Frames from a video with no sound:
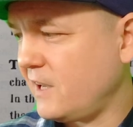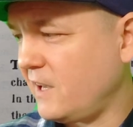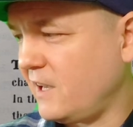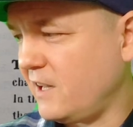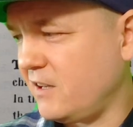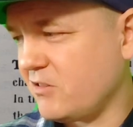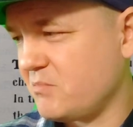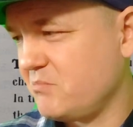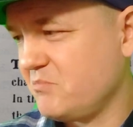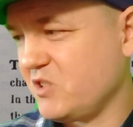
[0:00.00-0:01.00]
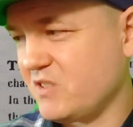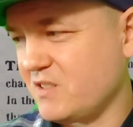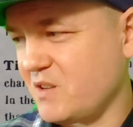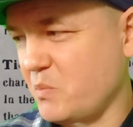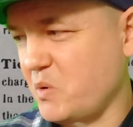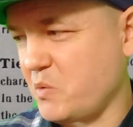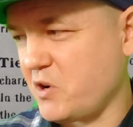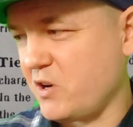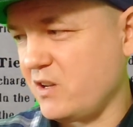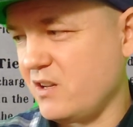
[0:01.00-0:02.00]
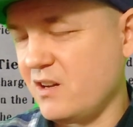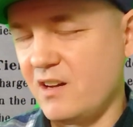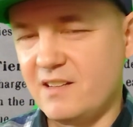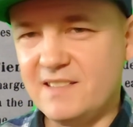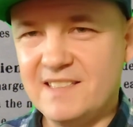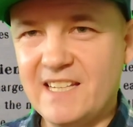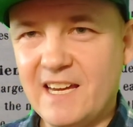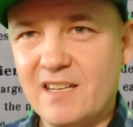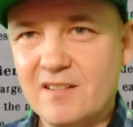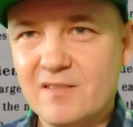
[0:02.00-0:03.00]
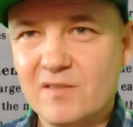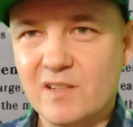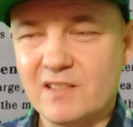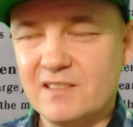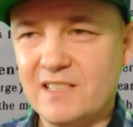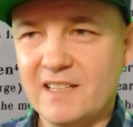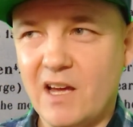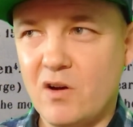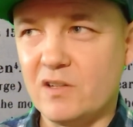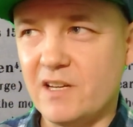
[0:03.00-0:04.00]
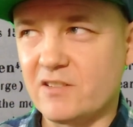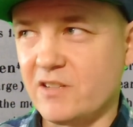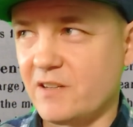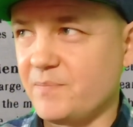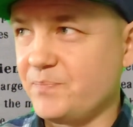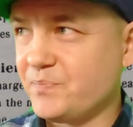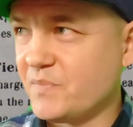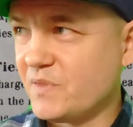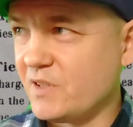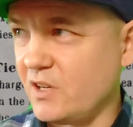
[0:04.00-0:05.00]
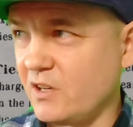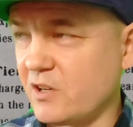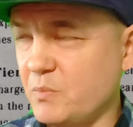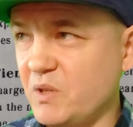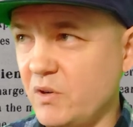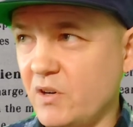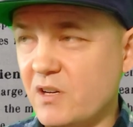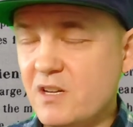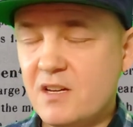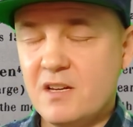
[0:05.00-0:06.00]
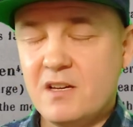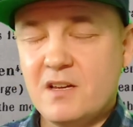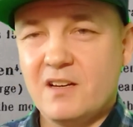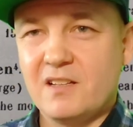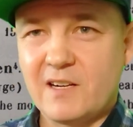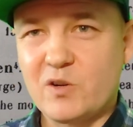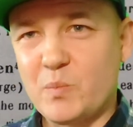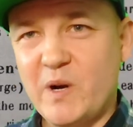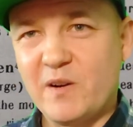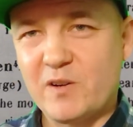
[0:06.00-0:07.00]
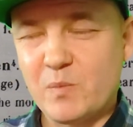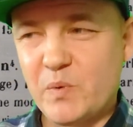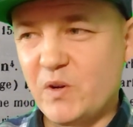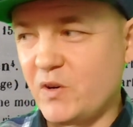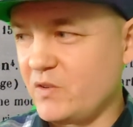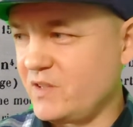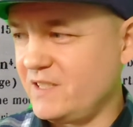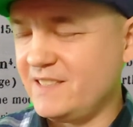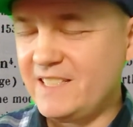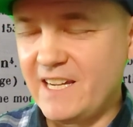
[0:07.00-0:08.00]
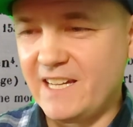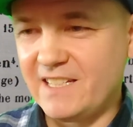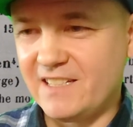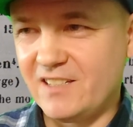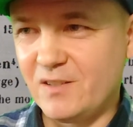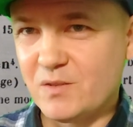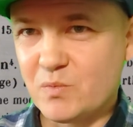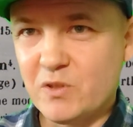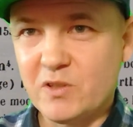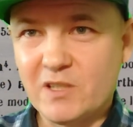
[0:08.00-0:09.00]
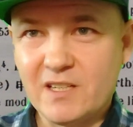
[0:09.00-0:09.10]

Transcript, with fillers: and just a simple word, uh, dian, like dian now, electric uh, computer, electric brain or computer. The dian is really,